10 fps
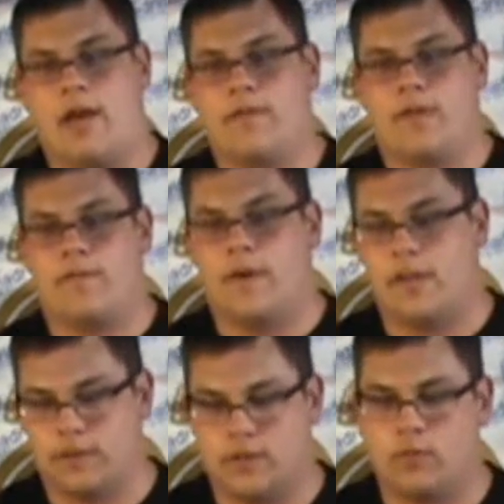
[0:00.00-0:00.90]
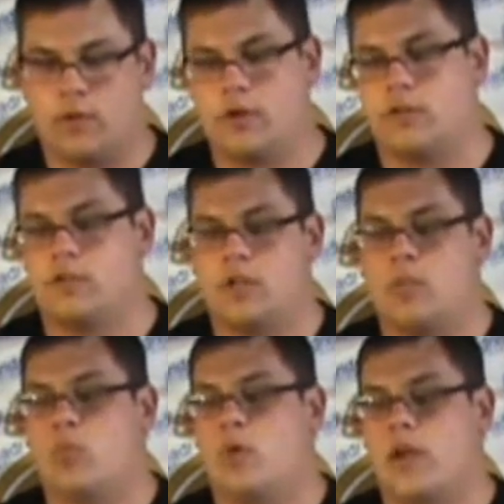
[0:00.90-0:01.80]
have that father-son
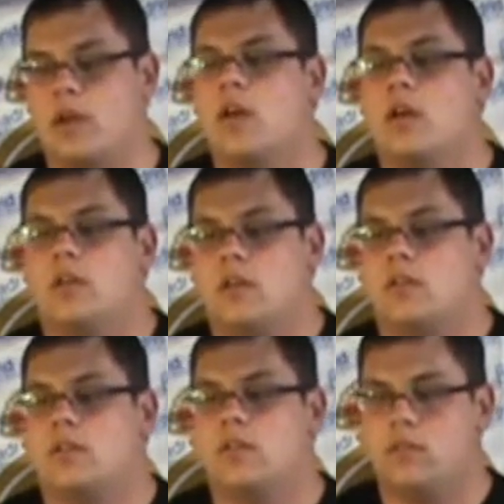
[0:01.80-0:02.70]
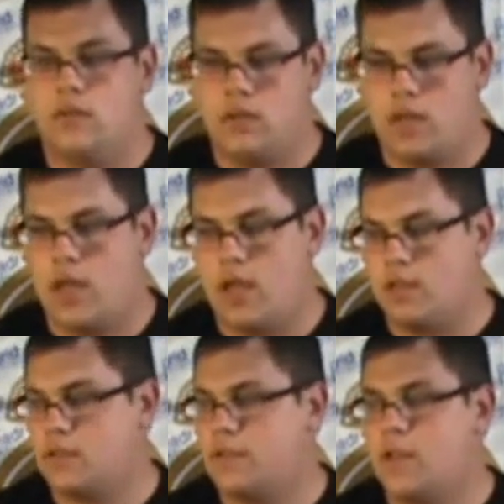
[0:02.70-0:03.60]
relationship when
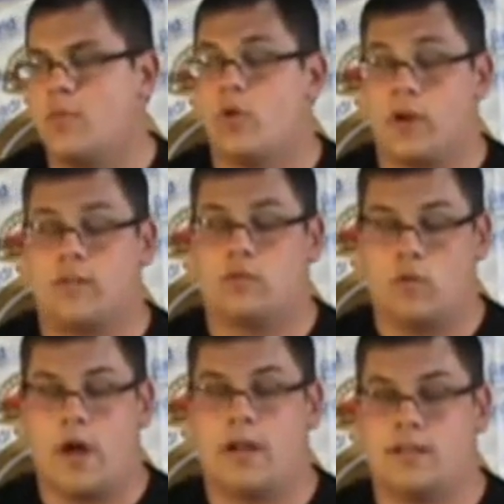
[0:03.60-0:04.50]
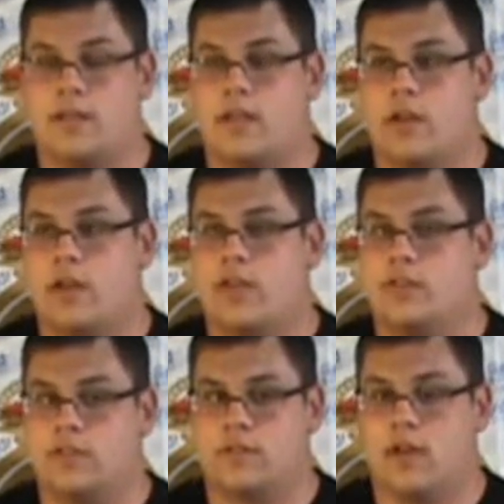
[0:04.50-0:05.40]
Samberg has the right idea here.
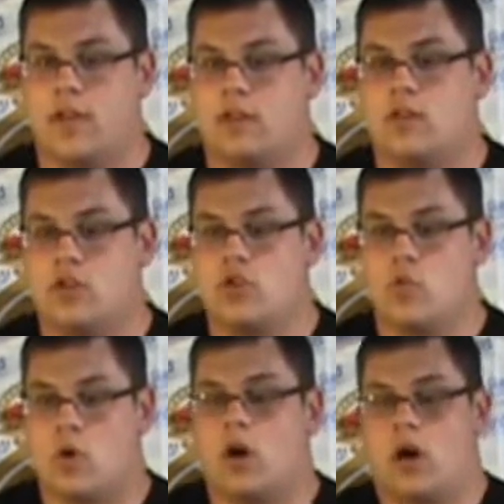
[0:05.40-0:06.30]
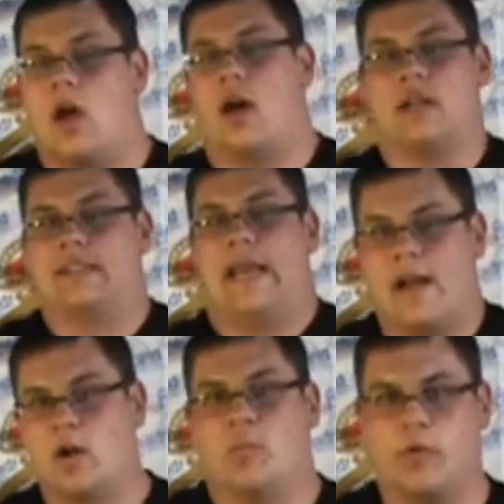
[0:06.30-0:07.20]
He's just like, you are a
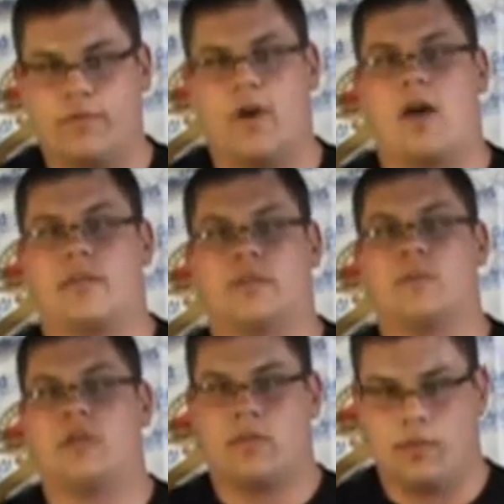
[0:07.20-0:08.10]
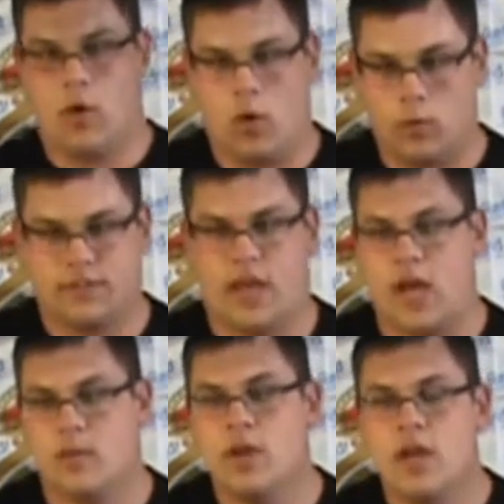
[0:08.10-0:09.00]
terrible father to me the whole
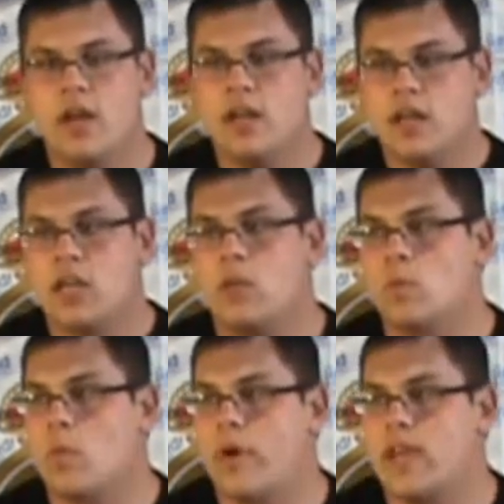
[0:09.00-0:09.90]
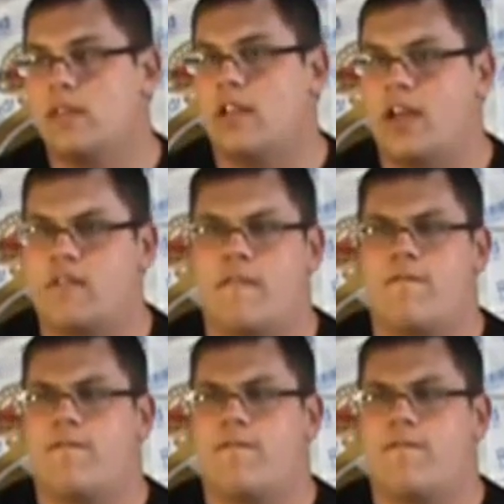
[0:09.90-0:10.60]
time. He weighed like